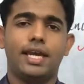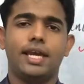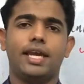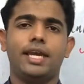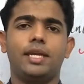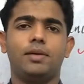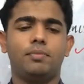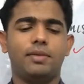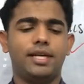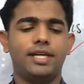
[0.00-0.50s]

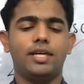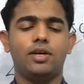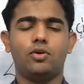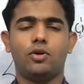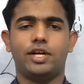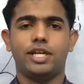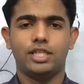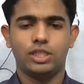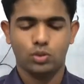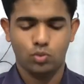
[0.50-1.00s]
In medial
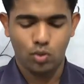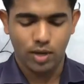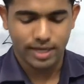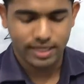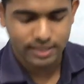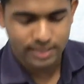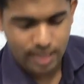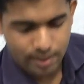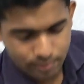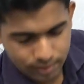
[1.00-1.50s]
rotation, what
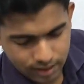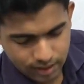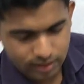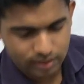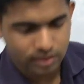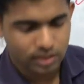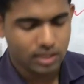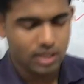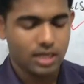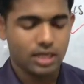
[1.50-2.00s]
is happening?
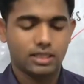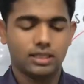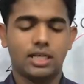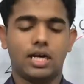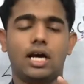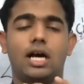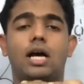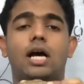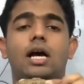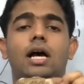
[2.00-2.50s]

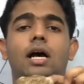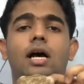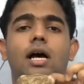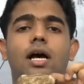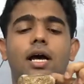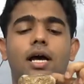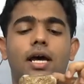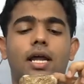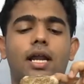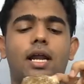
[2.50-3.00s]
The
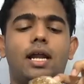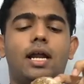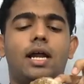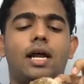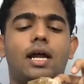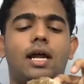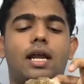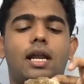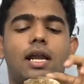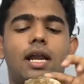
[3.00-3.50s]

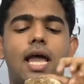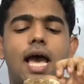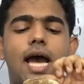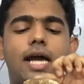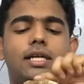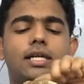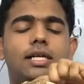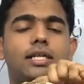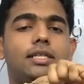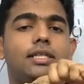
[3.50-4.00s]

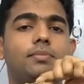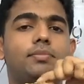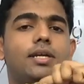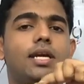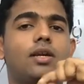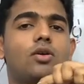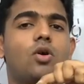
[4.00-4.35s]
lateral tibial